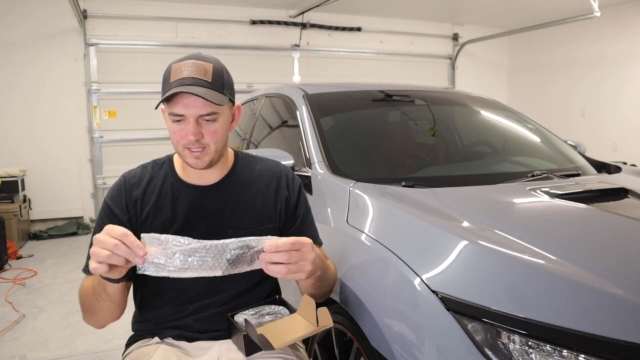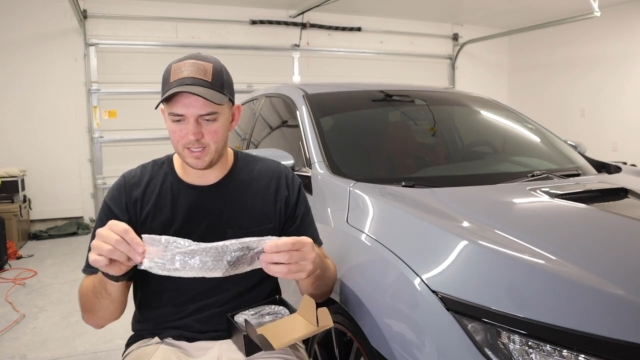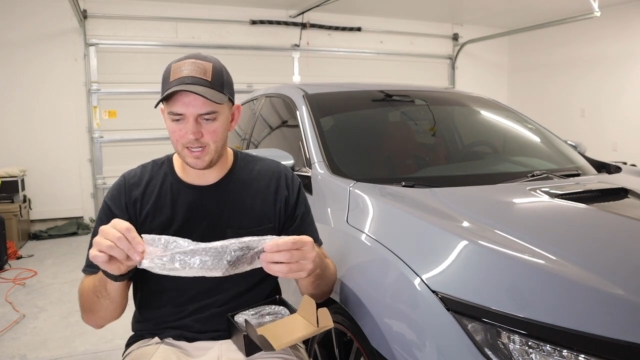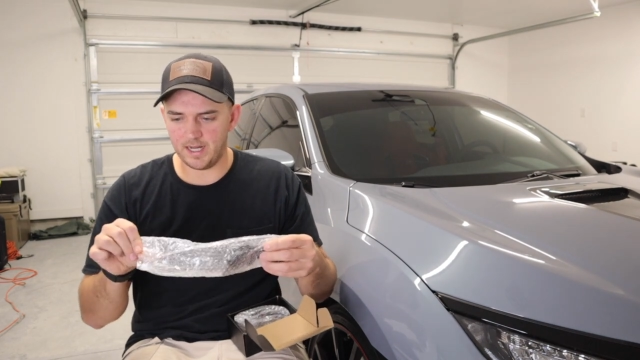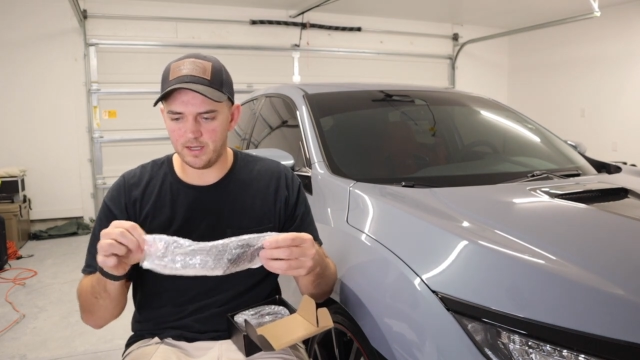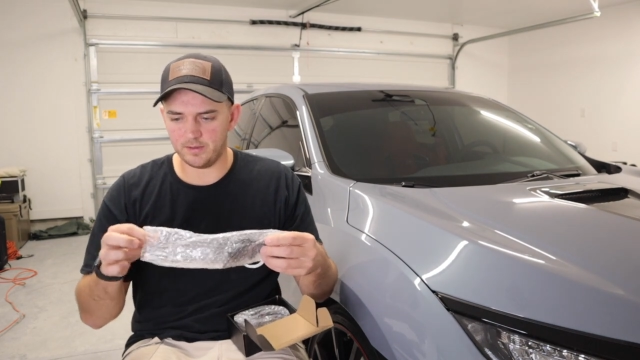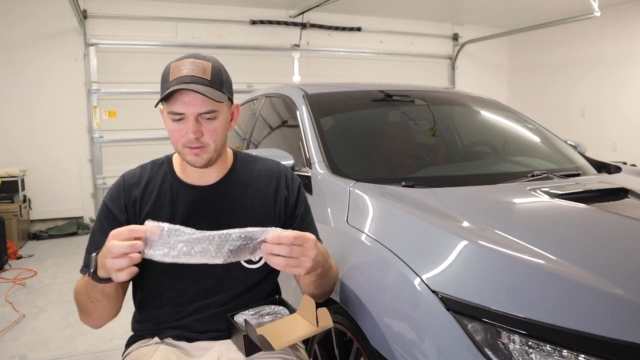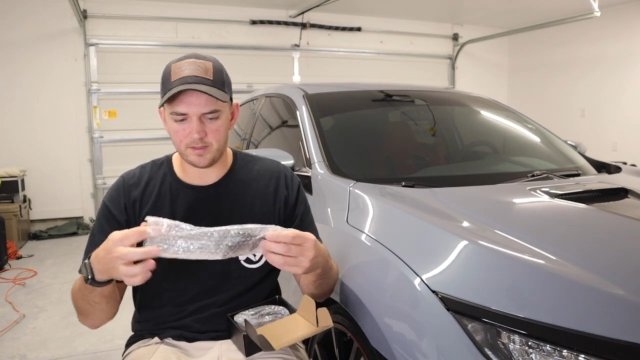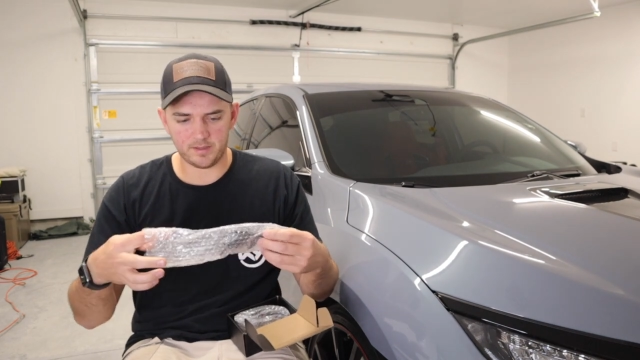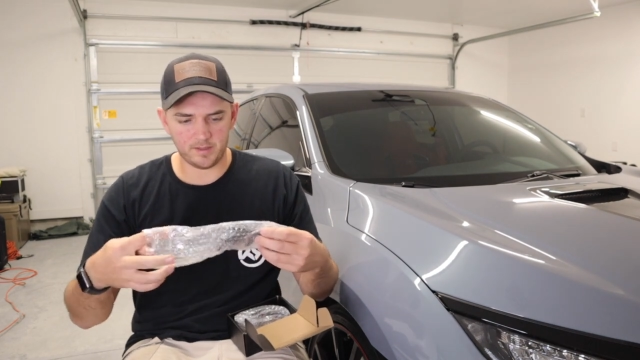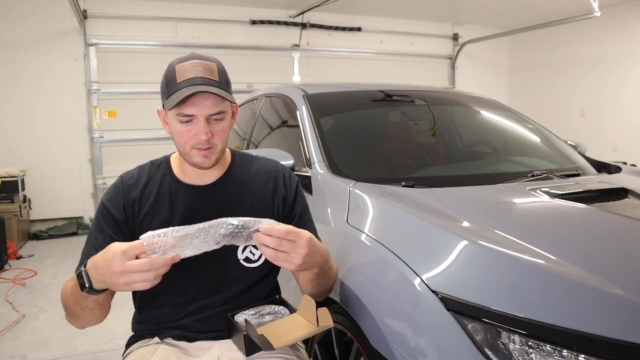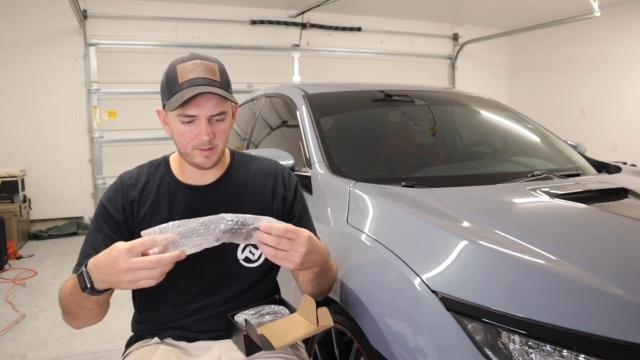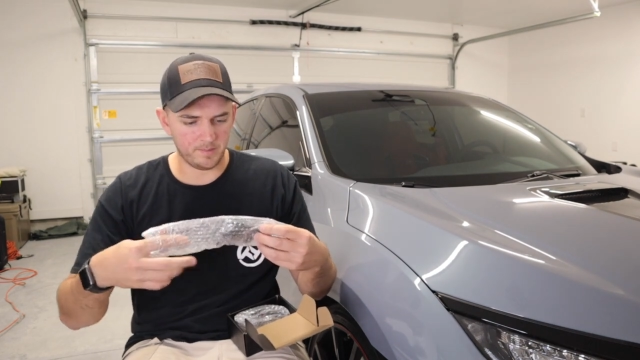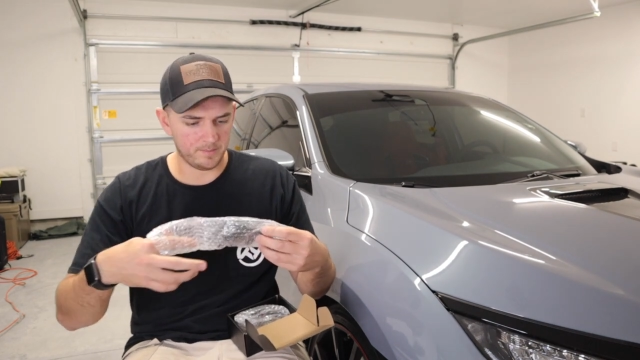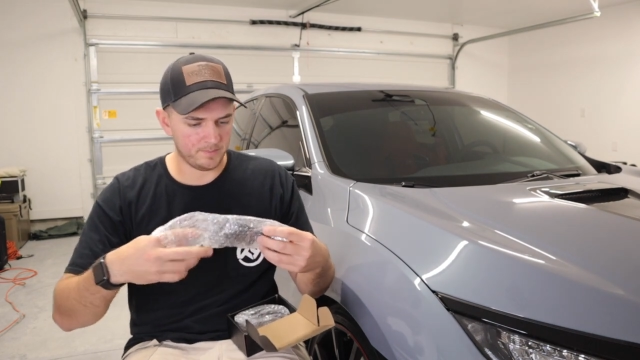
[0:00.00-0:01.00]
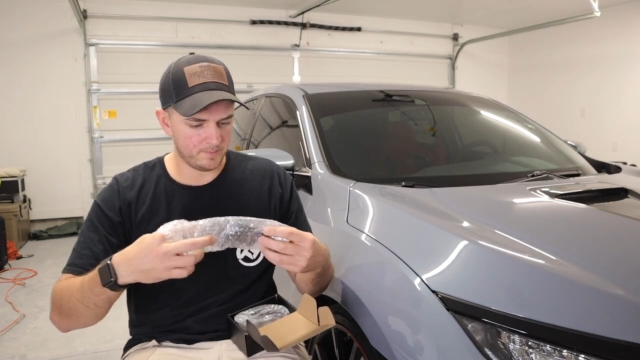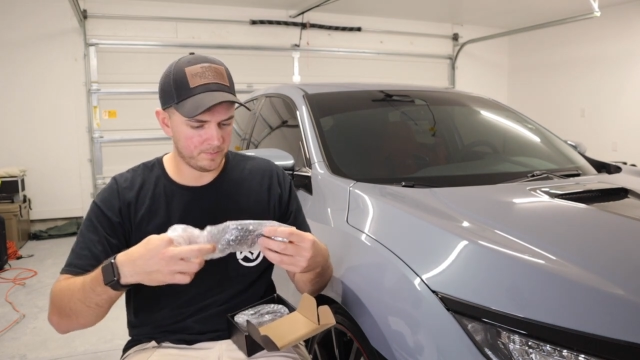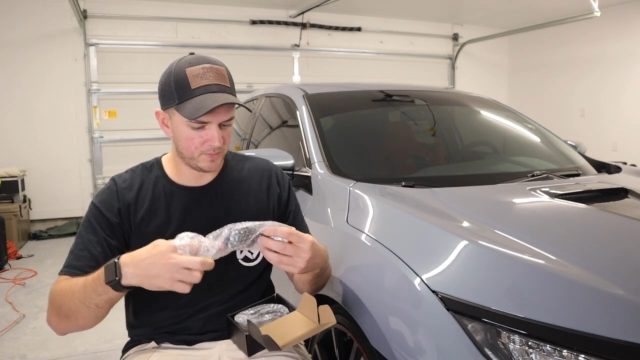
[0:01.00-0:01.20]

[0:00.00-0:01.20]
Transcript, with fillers: sent out some